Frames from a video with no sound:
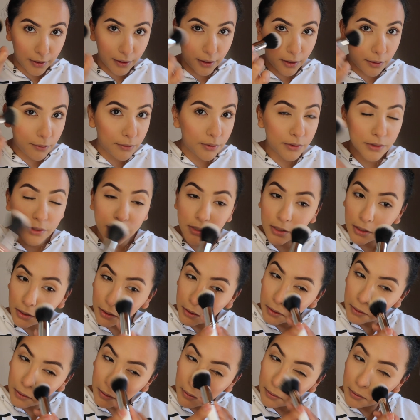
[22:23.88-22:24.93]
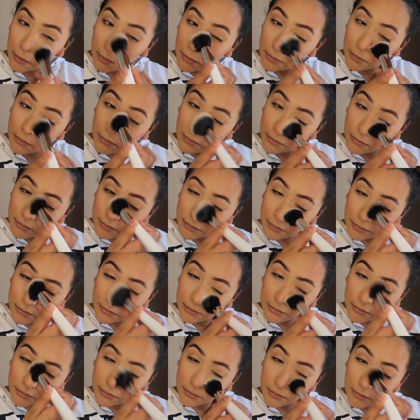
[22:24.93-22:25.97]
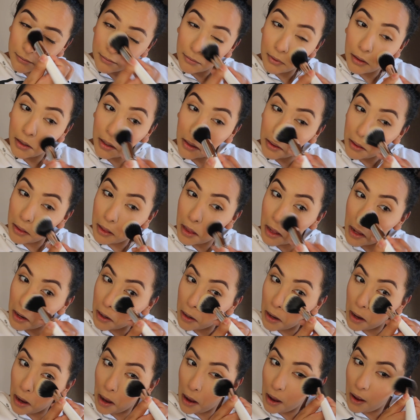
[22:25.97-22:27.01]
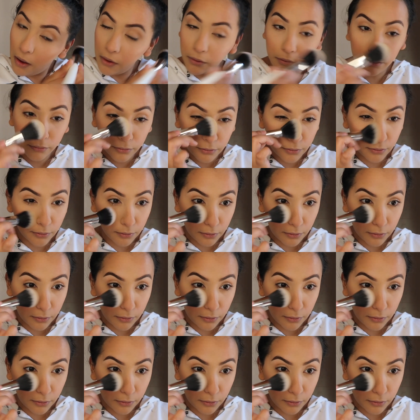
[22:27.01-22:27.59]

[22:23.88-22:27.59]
And we're just gonna blend that out.